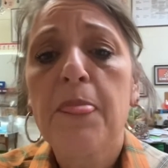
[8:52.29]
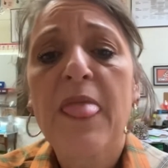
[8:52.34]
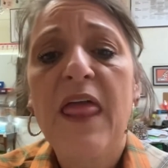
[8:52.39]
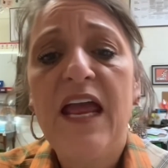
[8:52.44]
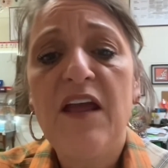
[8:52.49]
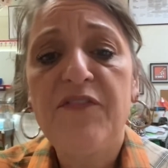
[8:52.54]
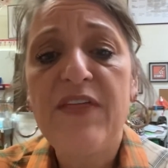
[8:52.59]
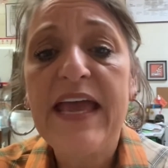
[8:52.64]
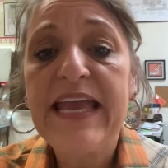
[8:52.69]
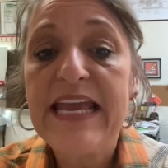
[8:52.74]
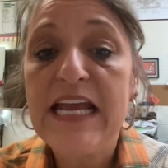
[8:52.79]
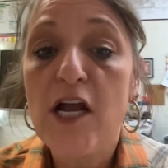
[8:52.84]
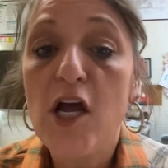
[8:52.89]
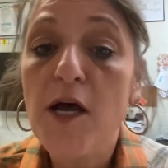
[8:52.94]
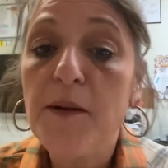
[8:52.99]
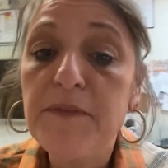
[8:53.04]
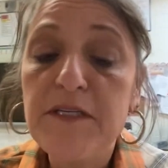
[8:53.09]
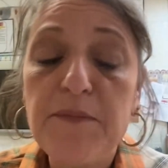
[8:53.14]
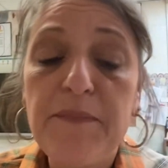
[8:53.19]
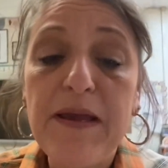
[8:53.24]
If they can
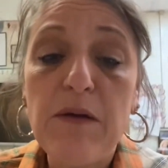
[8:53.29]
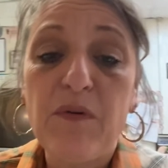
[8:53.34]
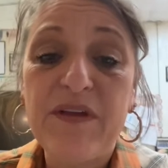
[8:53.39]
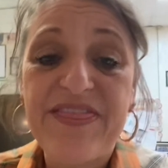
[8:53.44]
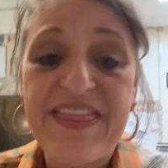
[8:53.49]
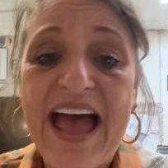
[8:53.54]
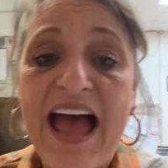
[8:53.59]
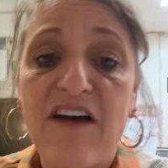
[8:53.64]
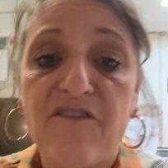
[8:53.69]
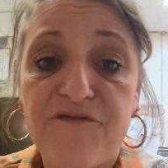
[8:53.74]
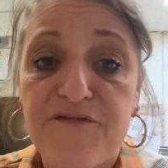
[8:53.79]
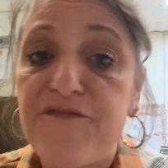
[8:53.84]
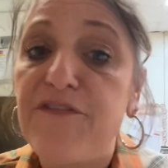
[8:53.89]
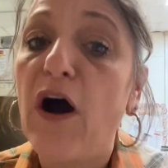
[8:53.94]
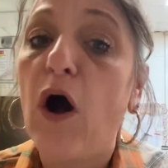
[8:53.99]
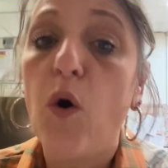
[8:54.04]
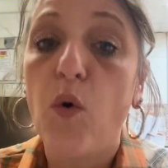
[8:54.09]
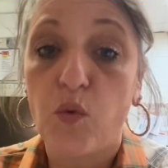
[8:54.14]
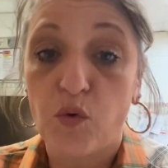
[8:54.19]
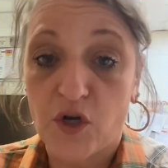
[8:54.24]
come to me with that
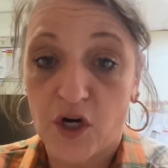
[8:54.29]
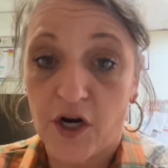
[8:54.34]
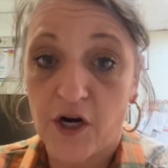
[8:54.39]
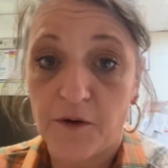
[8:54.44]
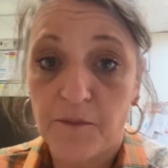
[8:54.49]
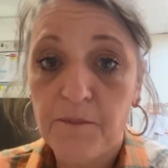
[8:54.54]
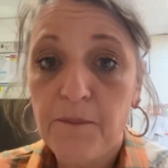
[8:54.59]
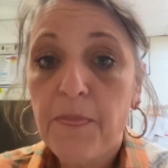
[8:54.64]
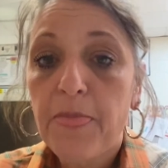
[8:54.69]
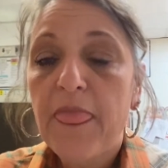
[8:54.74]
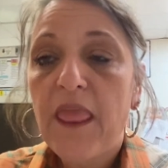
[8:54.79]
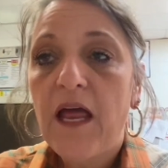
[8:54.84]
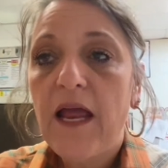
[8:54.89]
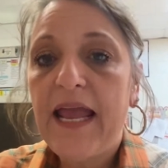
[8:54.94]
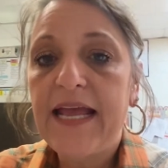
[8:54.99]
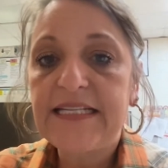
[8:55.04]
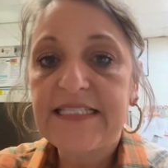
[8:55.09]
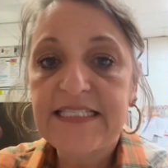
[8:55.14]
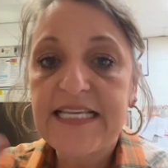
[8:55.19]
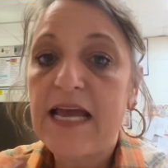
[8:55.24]
folder
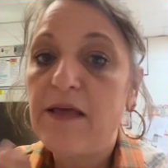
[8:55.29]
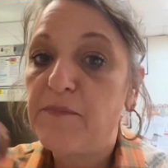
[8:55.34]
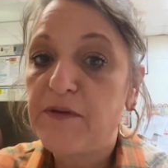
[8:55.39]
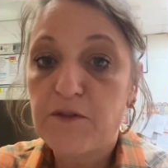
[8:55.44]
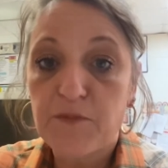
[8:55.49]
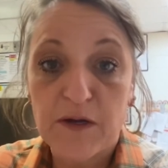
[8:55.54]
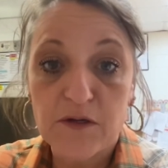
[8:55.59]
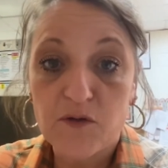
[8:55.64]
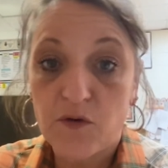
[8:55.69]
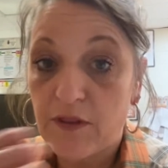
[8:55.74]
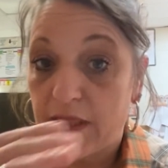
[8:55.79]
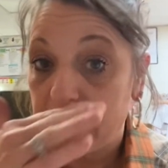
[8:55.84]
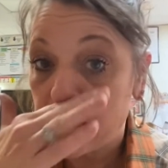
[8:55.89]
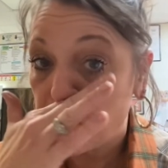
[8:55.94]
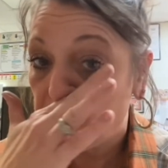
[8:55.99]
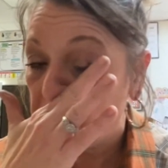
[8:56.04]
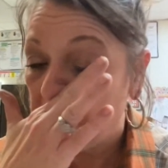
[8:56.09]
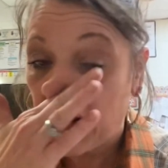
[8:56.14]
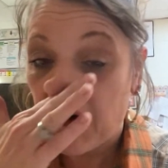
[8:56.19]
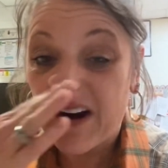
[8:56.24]
and say, Ms. Bosworth, these are
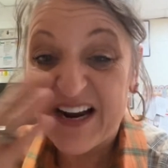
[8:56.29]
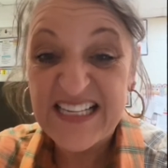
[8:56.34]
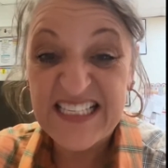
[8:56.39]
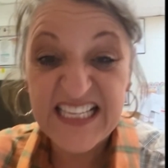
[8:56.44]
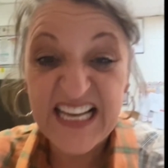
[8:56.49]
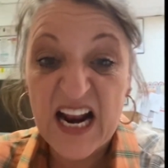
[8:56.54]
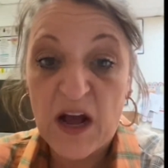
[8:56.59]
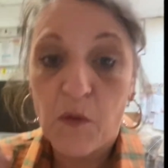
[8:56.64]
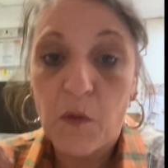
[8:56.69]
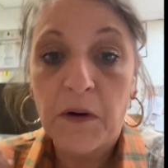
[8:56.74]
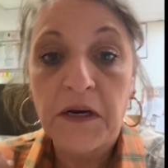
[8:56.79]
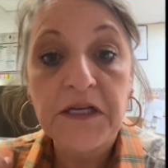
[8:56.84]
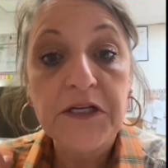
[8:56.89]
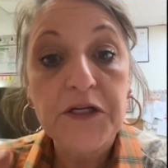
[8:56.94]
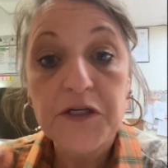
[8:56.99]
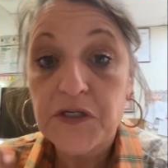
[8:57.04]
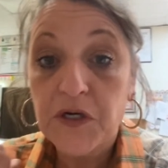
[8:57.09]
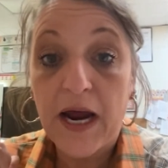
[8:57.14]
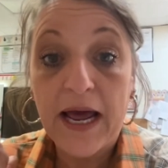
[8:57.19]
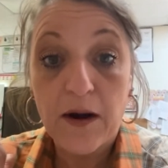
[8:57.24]
my grades that I wanted to
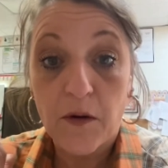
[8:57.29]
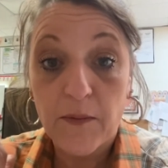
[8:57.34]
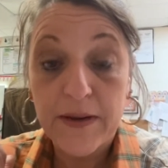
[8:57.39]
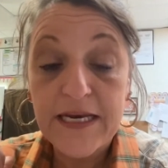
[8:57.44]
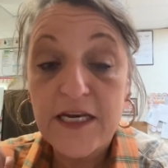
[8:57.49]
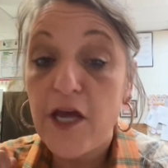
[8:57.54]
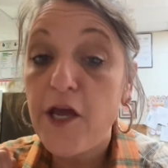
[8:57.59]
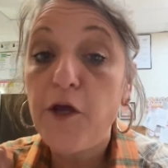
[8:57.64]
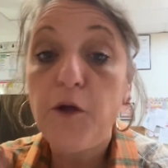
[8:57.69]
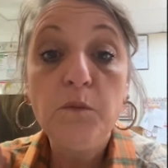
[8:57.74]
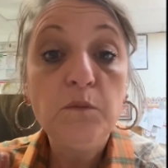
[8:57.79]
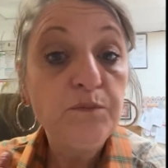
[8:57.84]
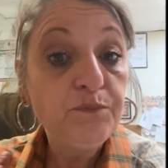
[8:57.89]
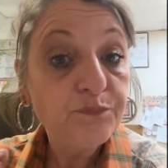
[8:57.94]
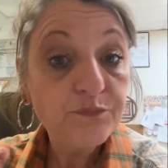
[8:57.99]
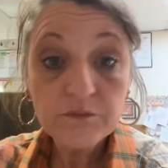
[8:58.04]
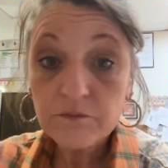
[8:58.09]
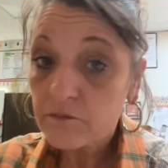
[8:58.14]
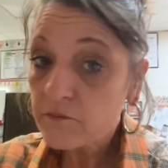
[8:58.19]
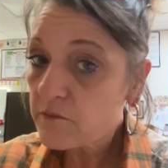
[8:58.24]
try to redo,
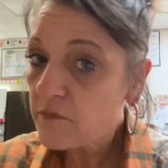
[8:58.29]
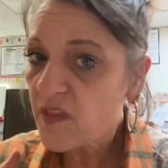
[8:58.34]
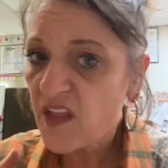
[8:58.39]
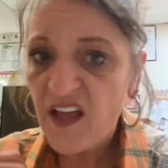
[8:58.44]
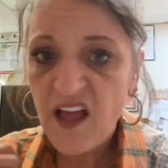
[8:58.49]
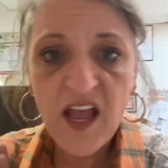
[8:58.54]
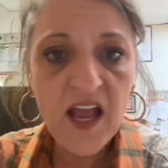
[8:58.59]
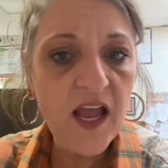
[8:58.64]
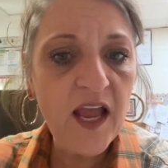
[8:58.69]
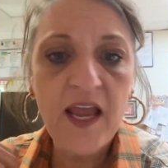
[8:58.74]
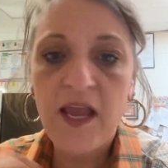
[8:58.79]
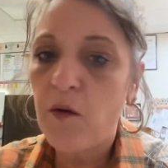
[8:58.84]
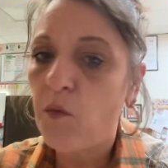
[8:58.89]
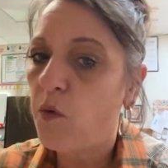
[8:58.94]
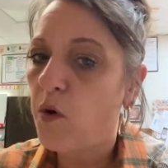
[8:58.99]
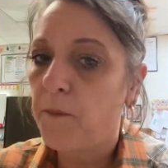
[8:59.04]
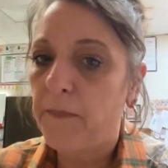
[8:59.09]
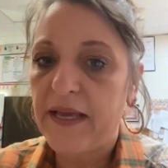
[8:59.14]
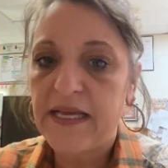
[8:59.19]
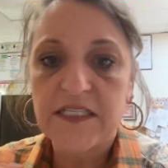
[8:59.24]
it
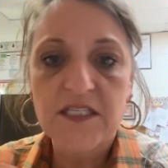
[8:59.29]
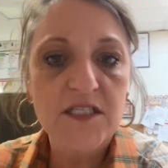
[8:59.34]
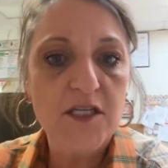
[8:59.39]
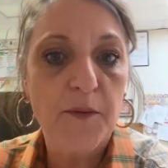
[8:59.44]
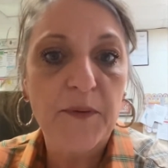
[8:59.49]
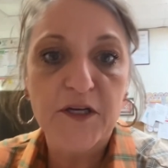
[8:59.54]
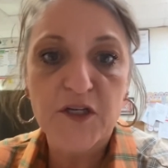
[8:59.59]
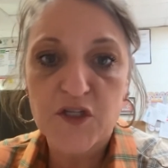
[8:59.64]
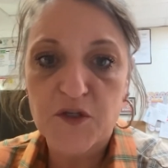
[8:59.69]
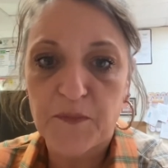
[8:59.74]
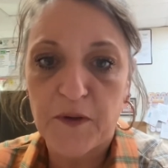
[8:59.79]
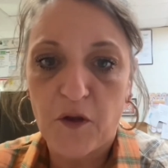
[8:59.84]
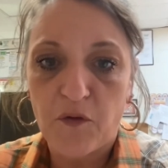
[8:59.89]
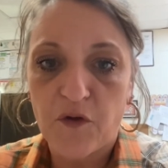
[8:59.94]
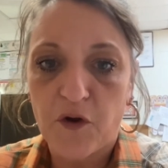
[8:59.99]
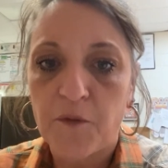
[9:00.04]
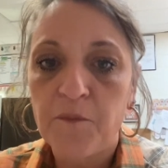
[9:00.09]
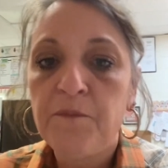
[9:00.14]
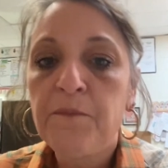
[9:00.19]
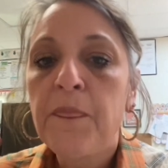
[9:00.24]
will be so much smoother.